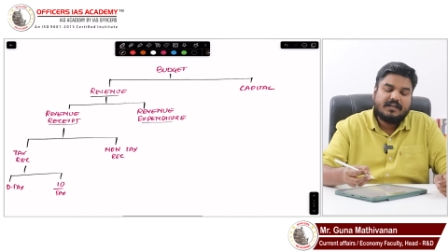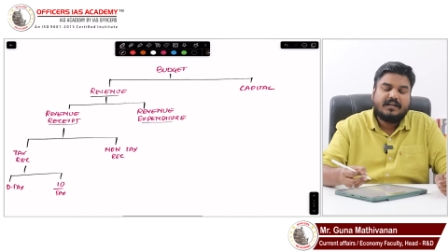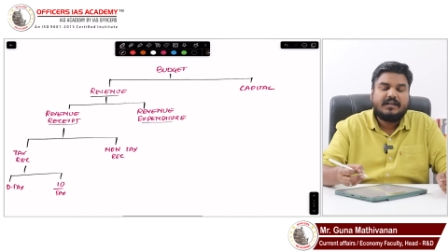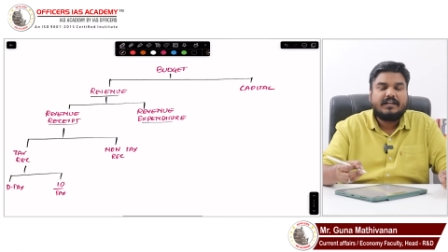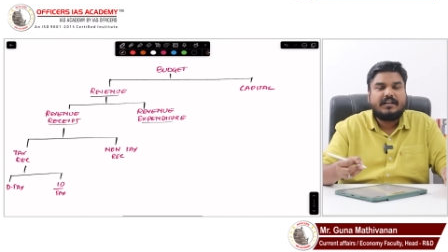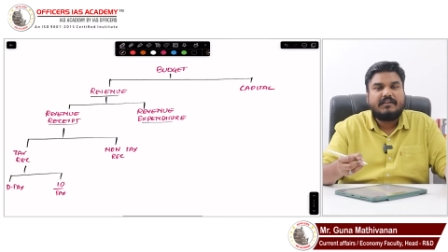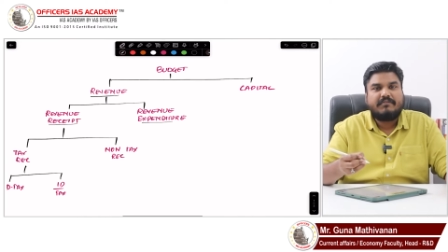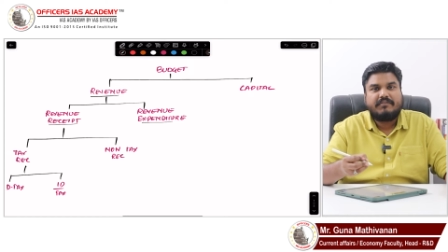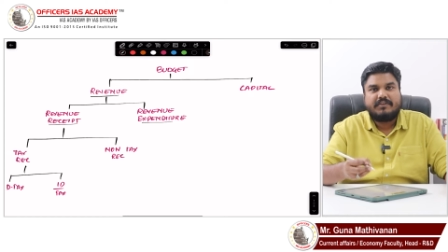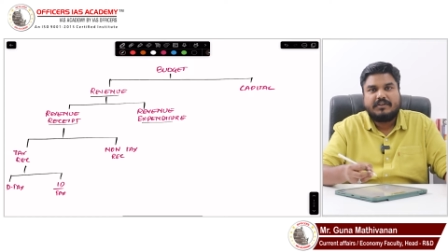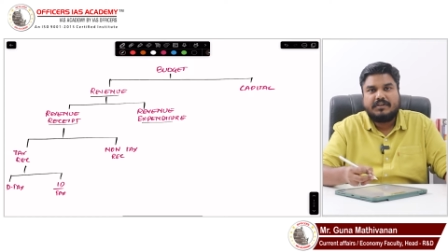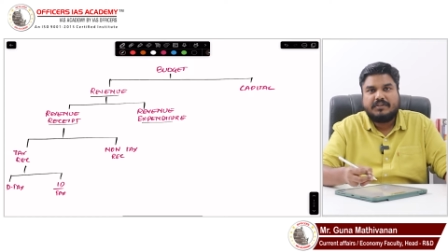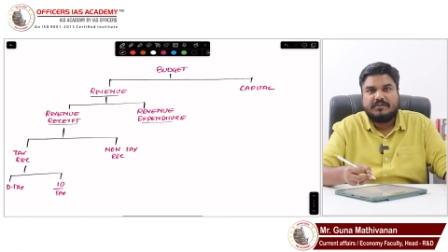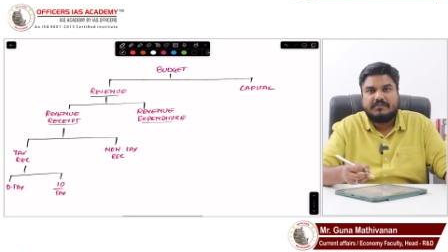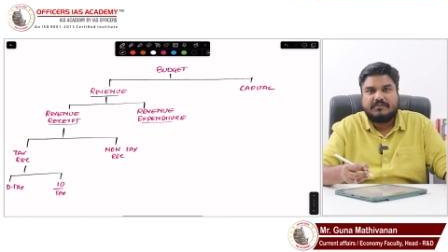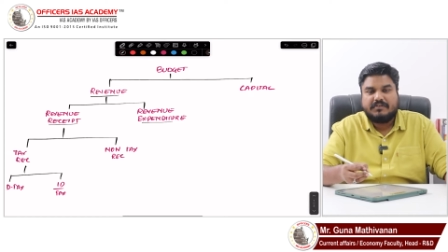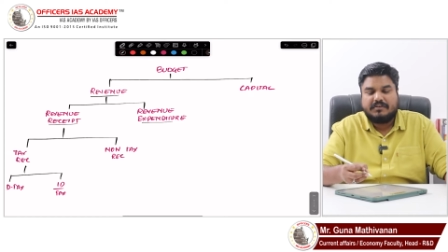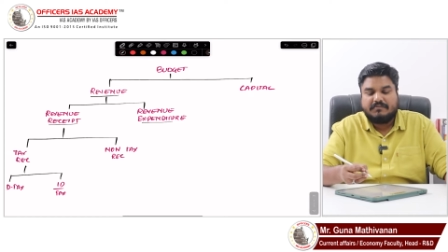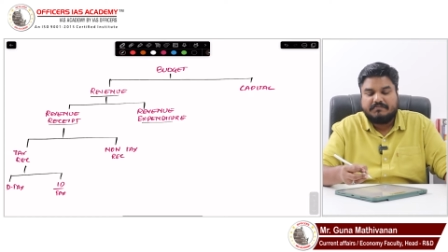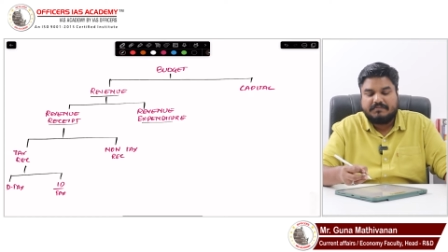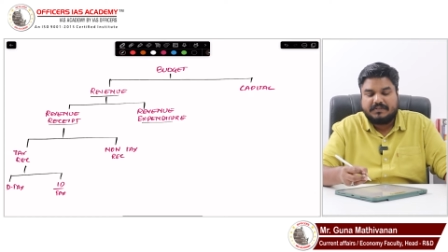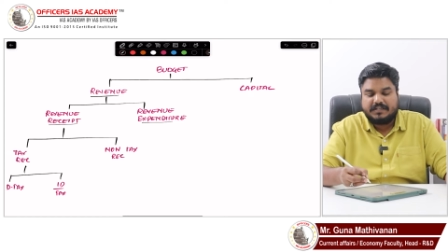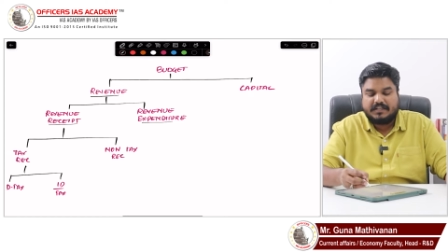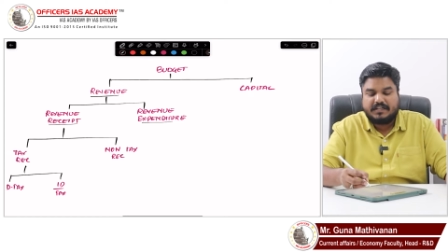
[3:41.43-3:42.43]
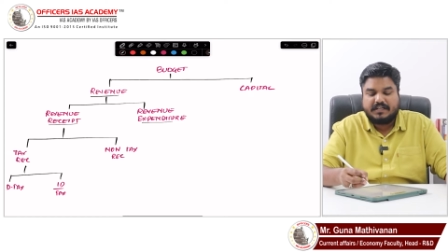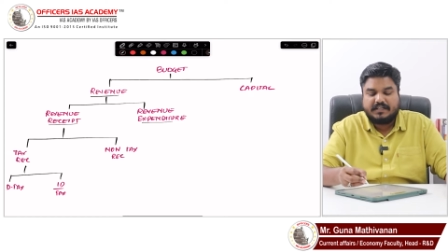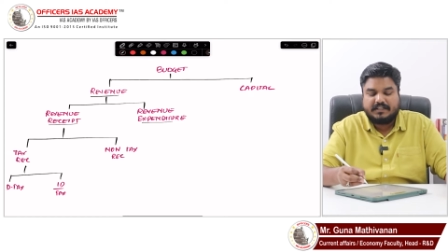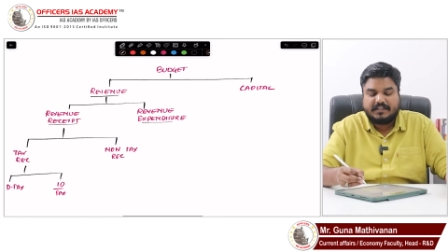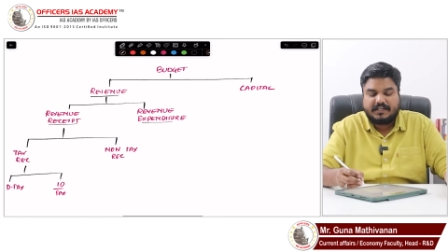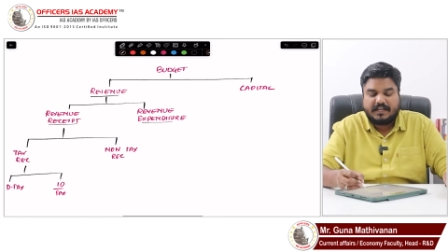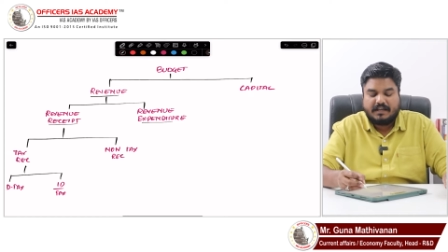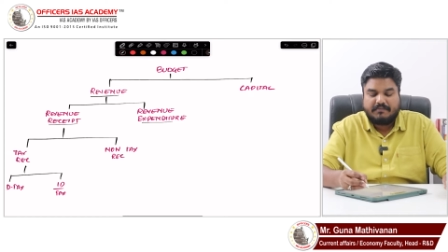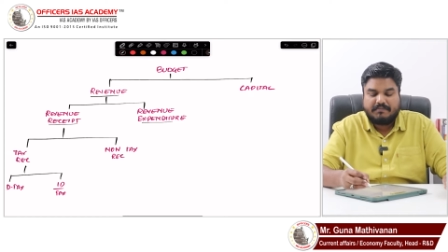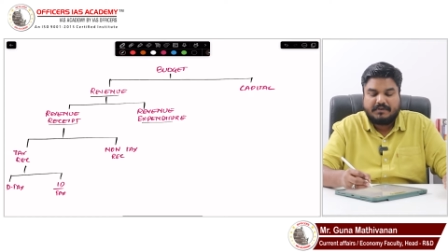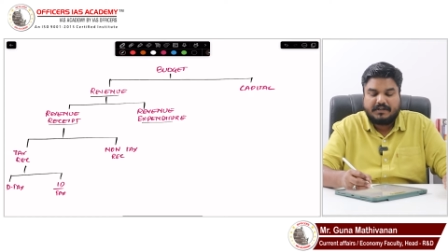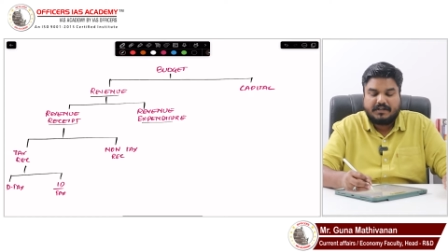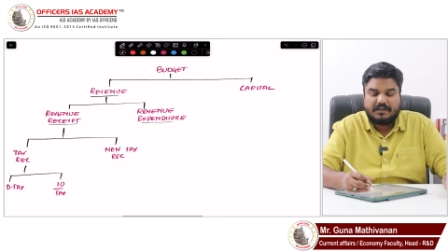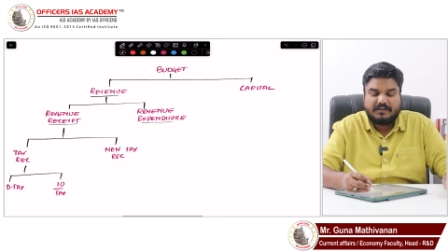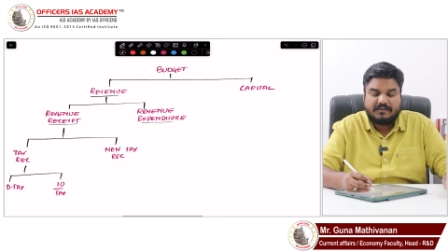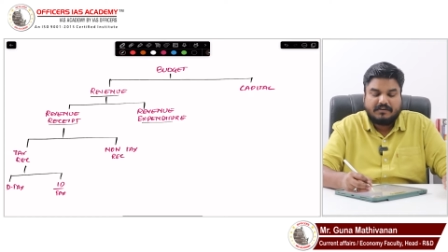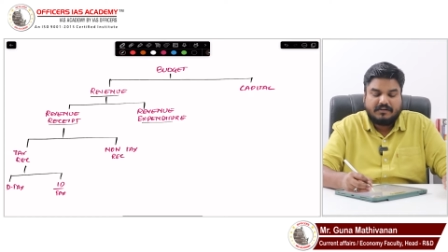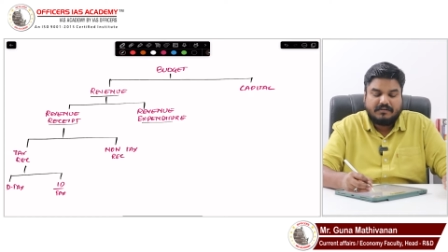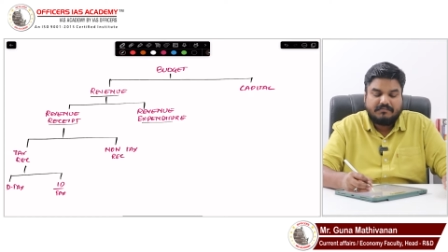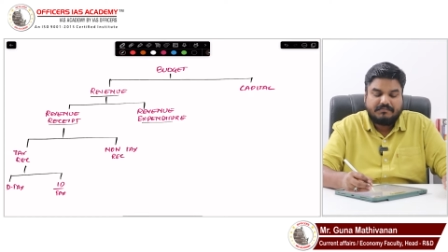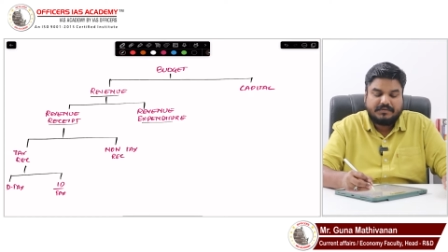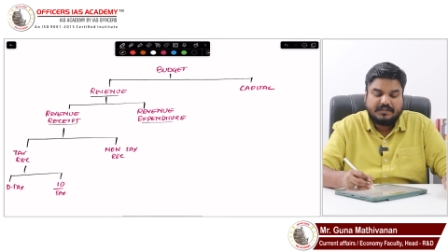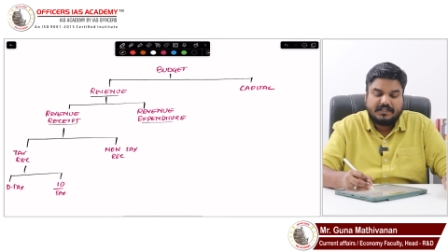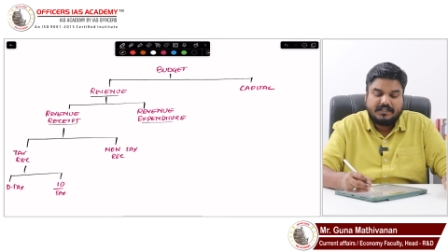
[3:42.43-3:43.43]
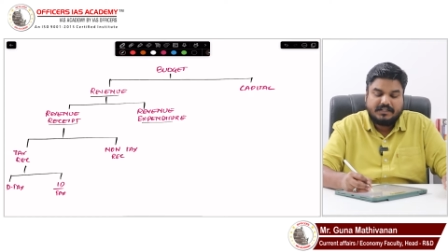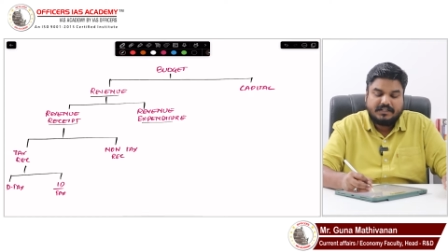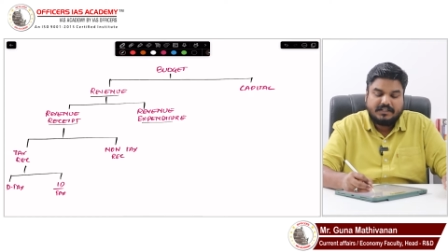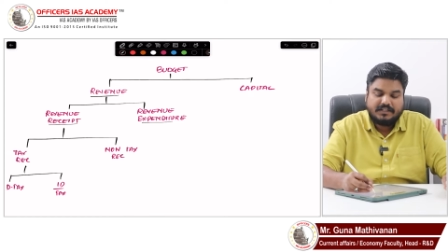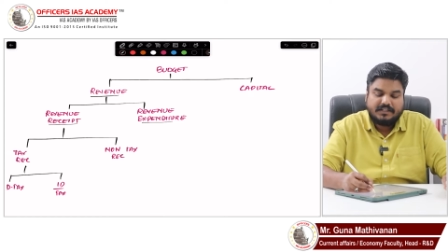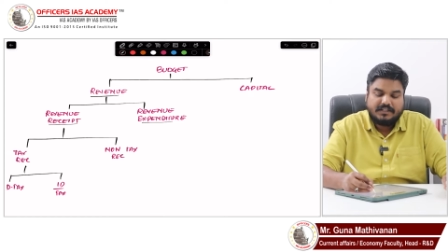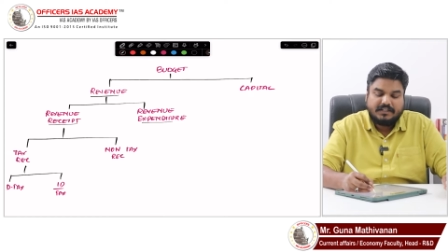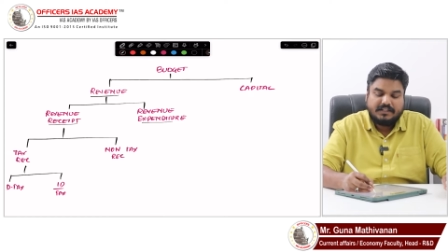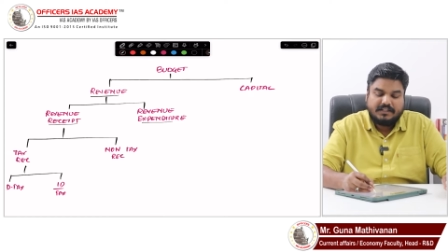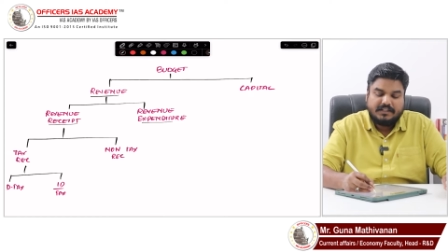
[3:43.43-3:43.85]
a revenue component and capital component